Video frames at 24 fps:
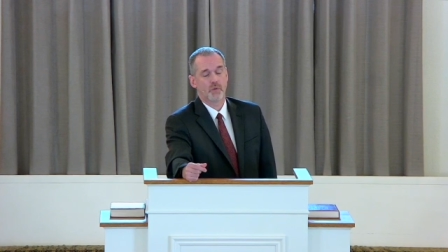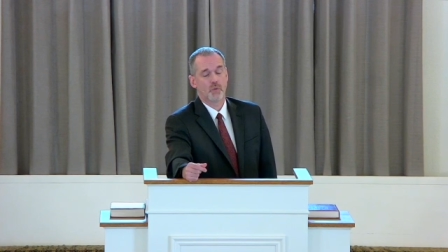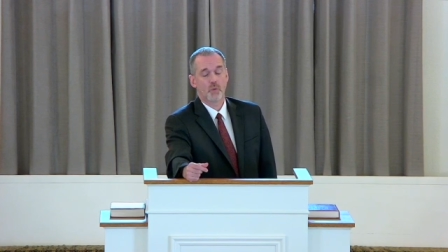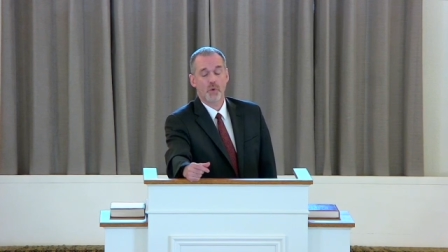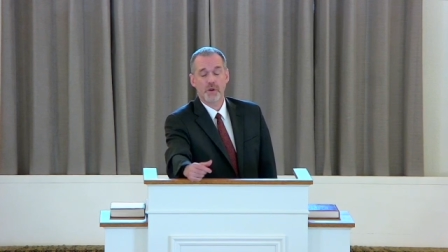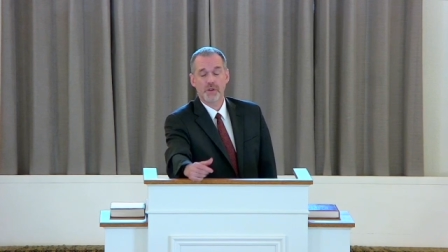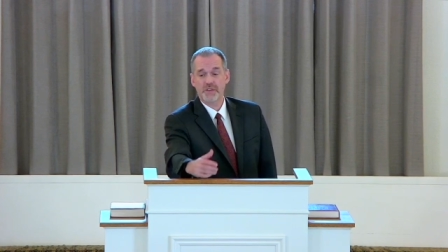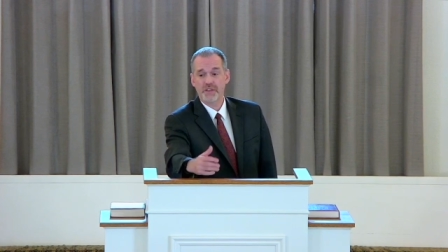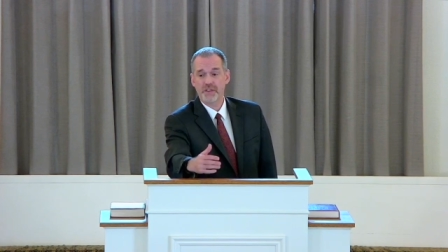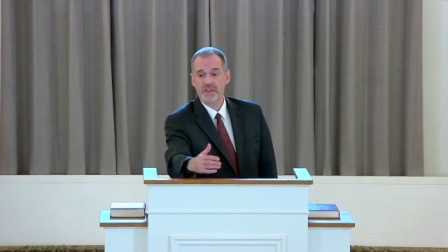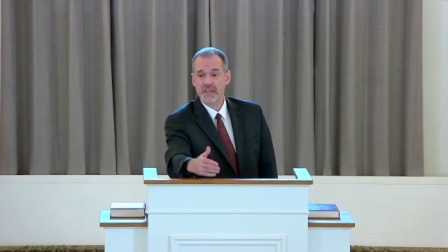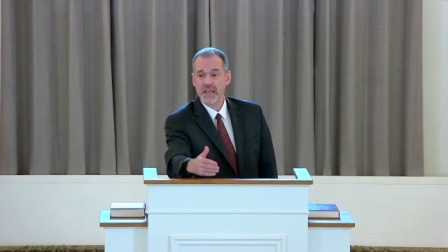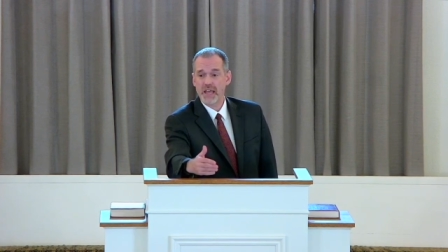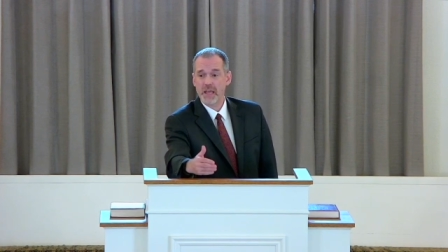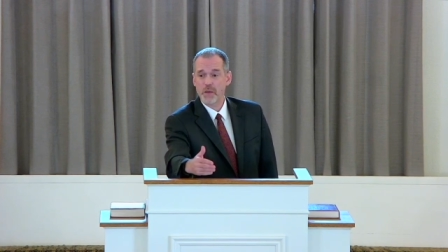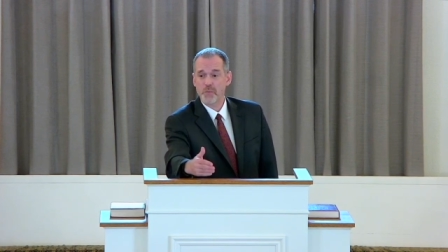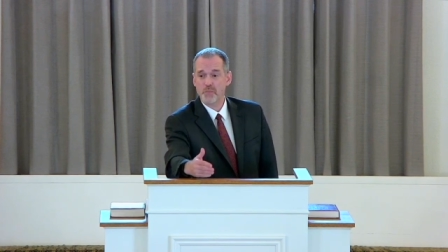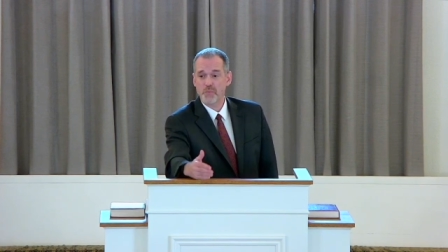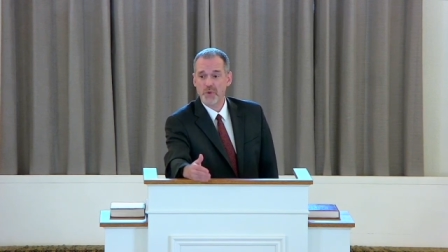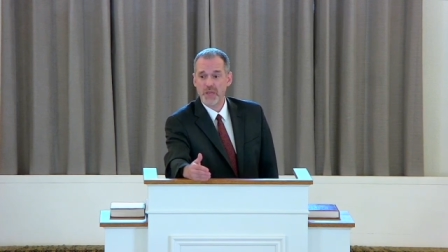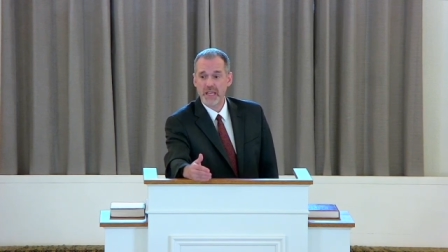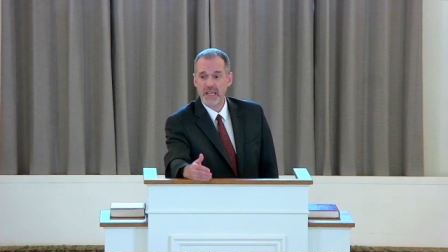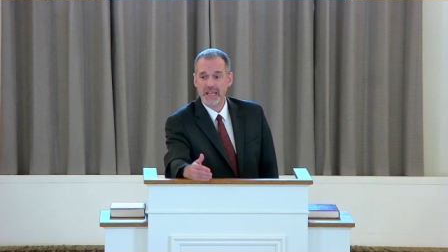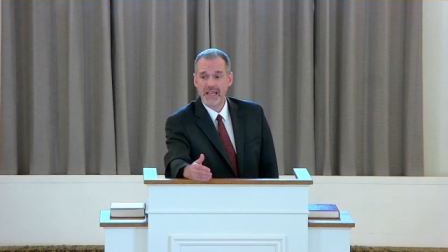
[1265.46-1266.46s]
whether they
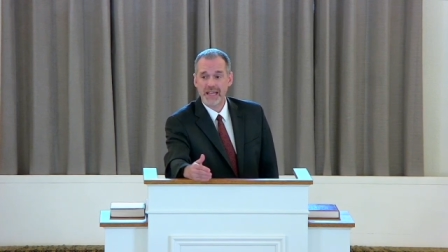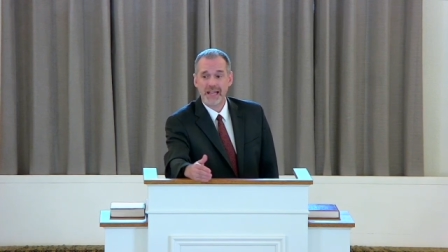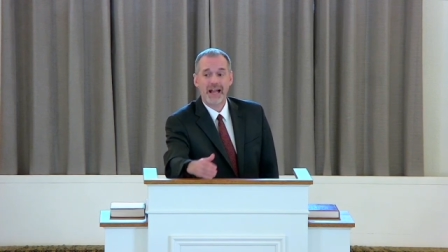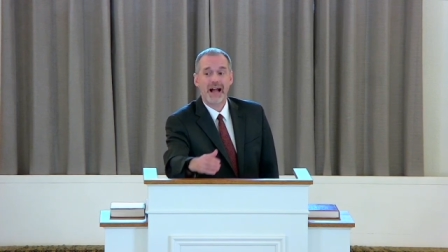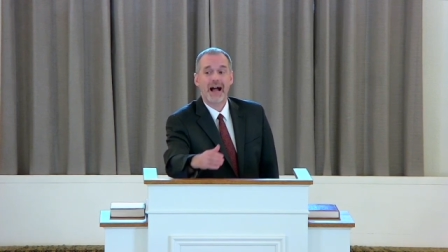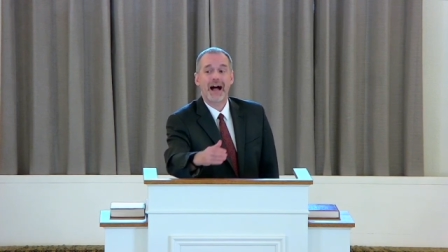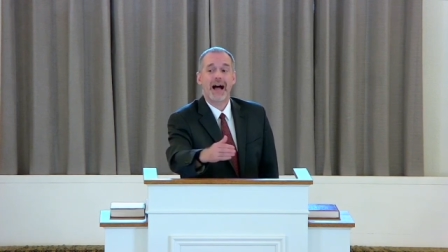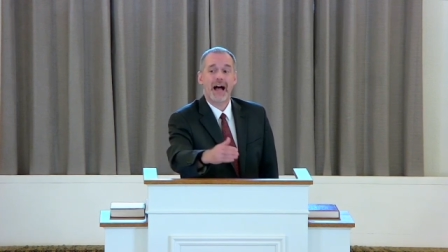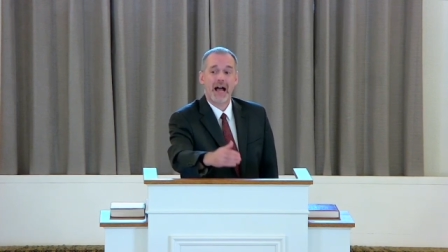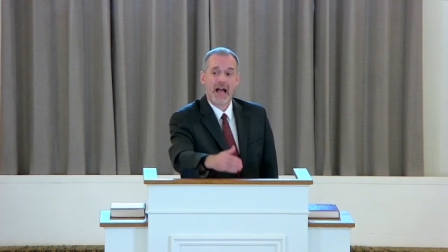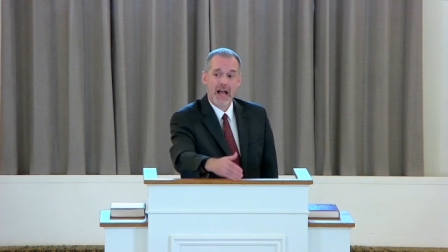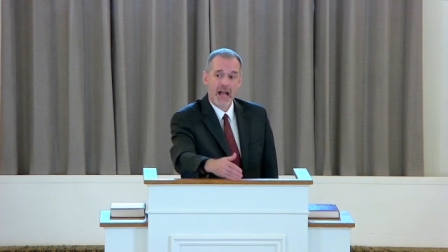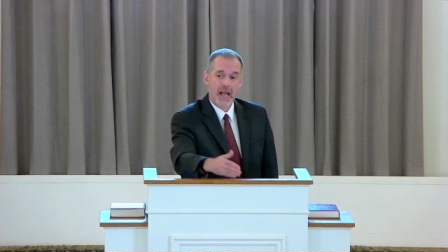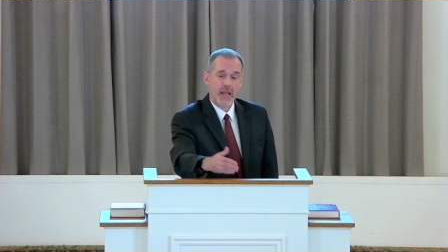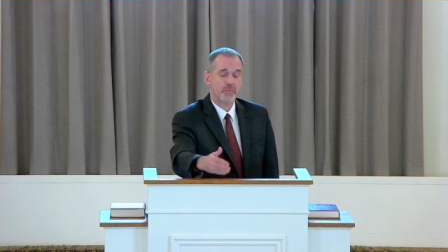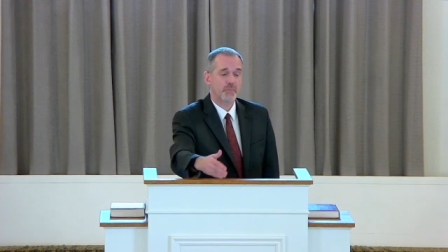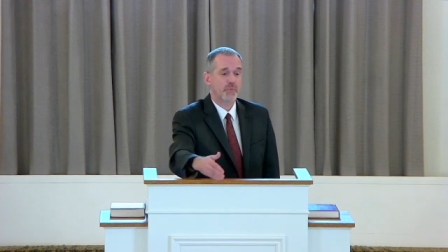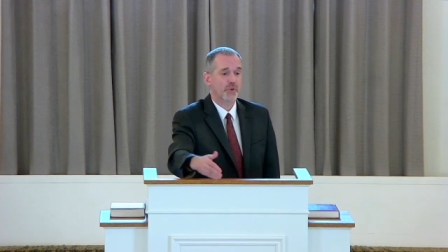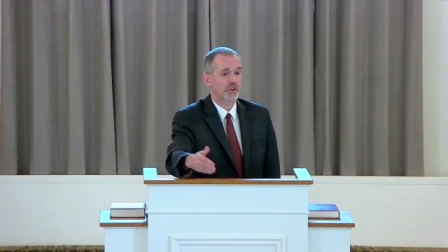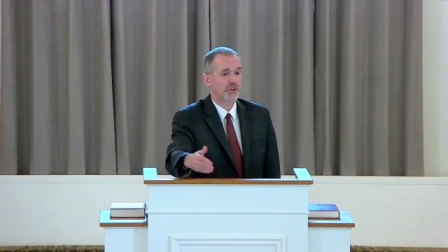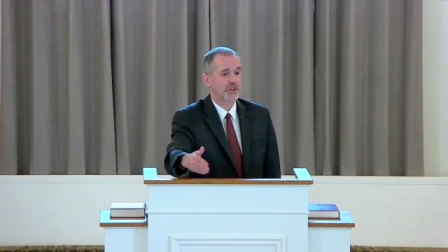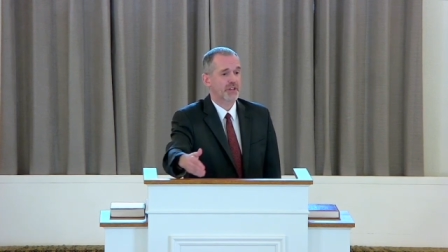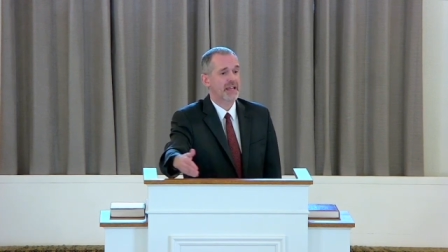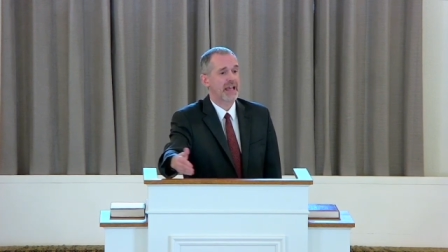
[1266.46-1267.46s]
be
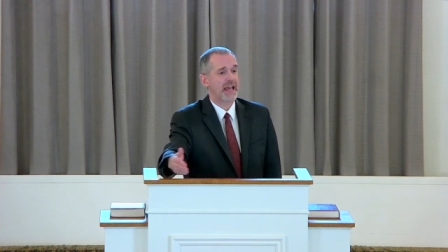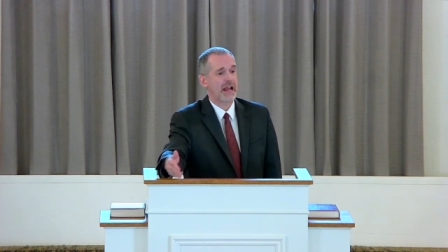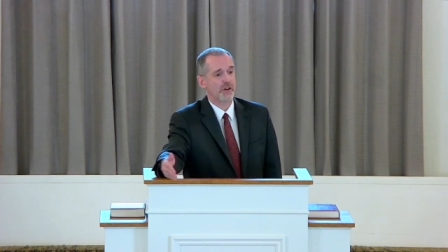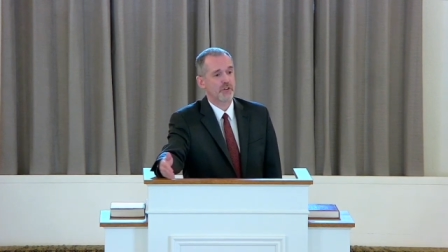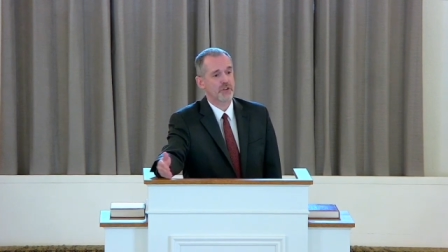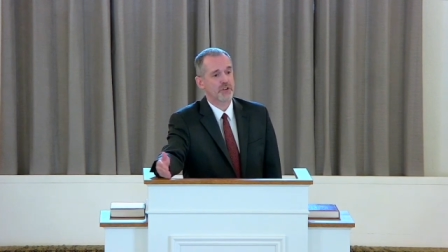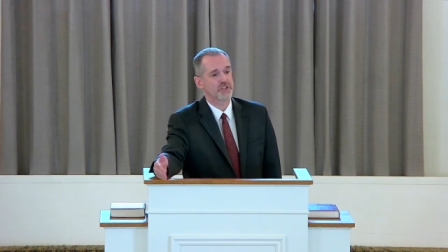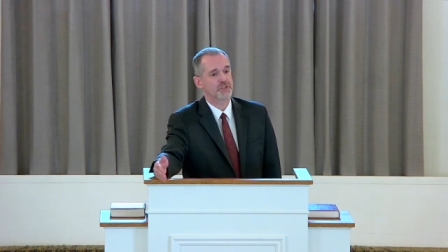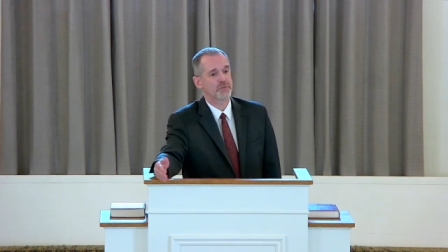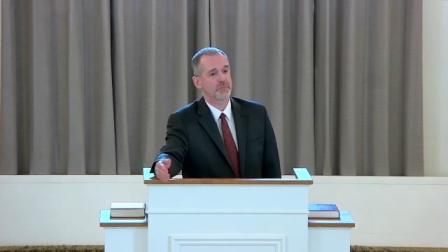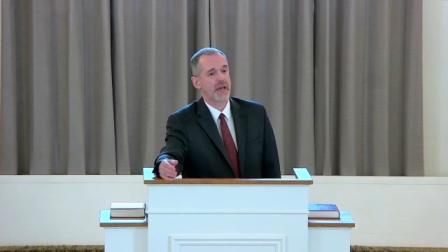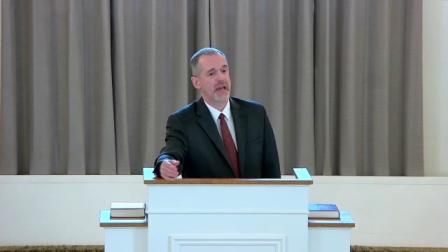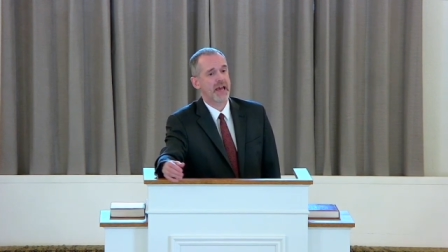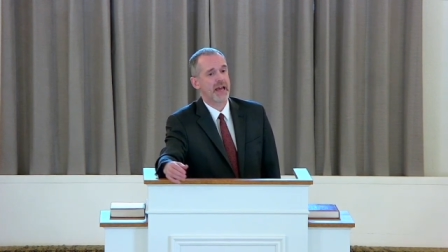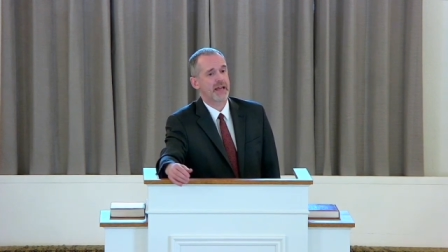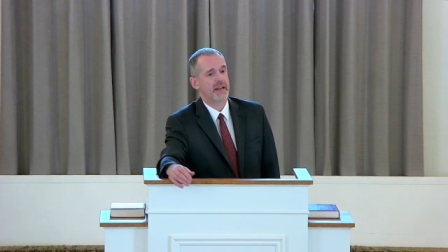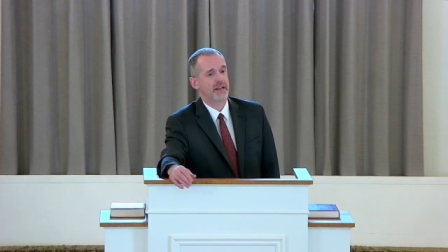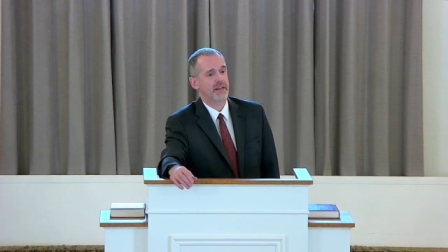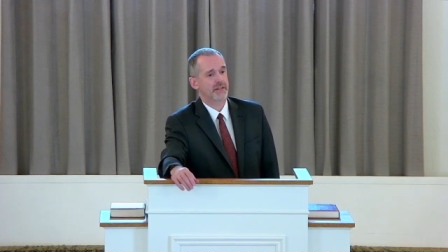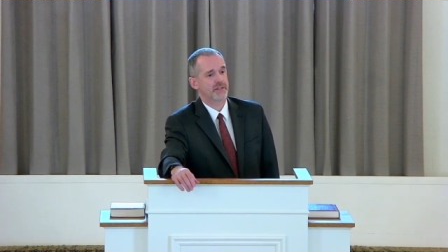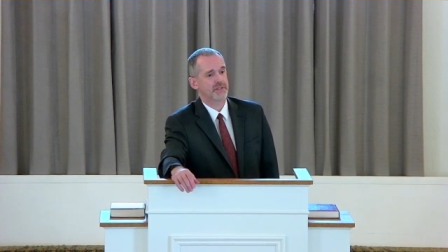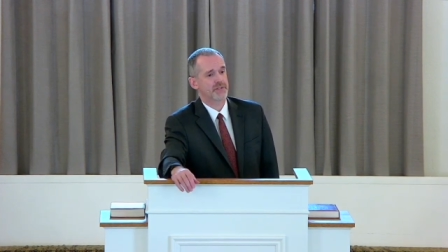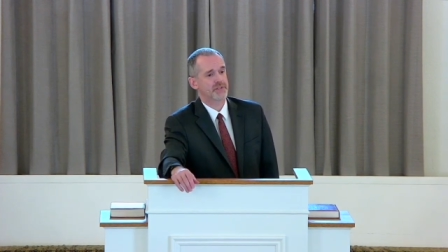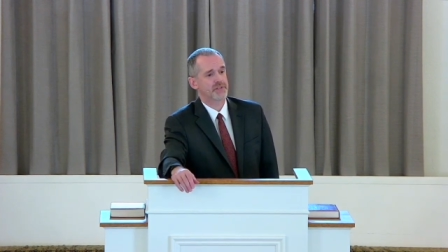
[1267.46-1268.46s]
hyper
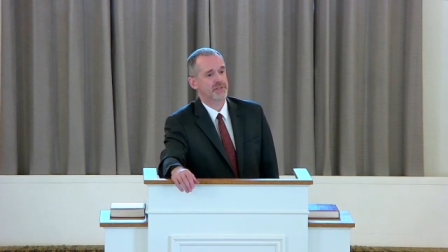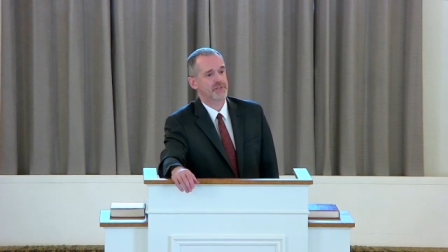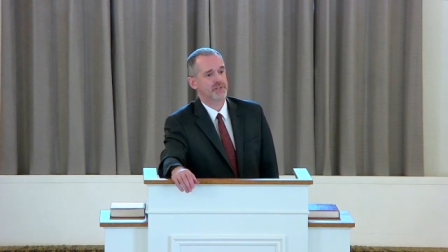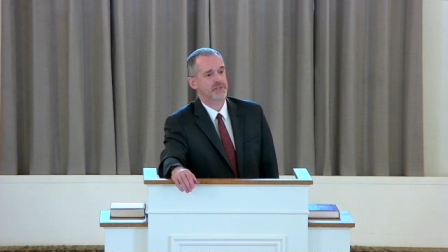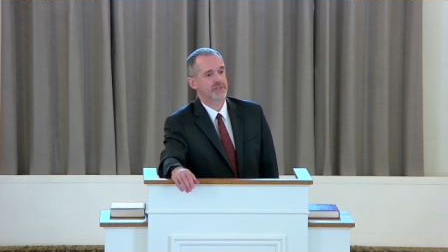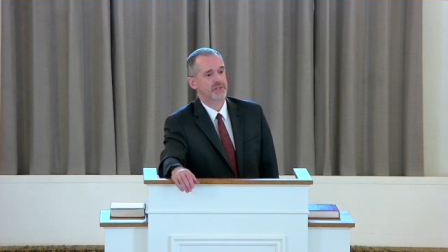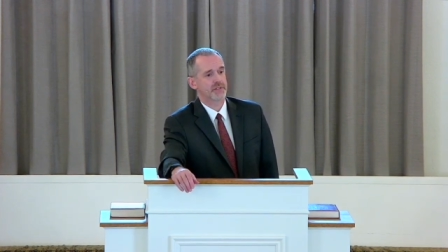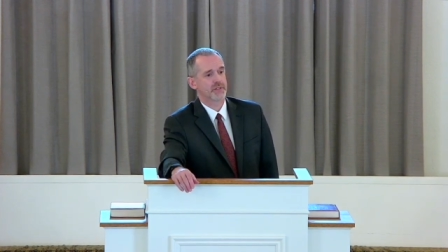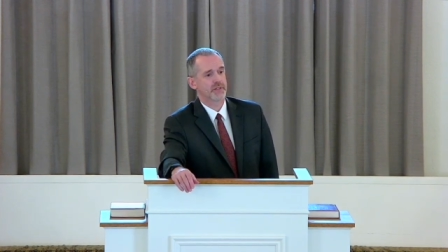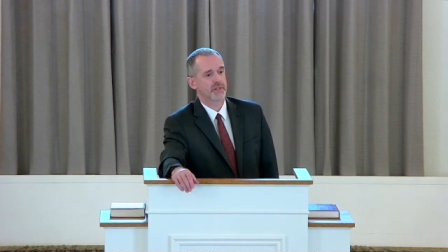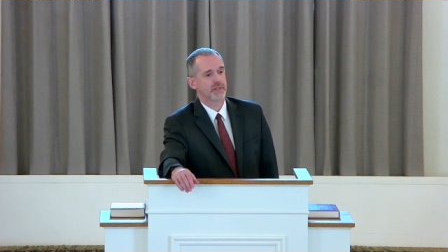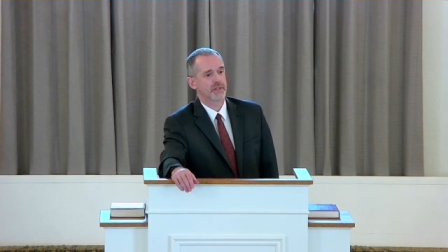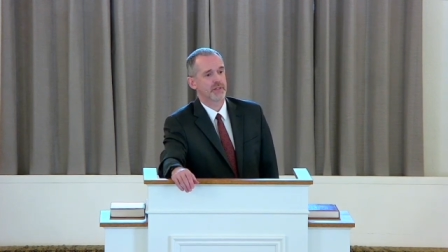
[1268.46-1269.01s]
charismatics.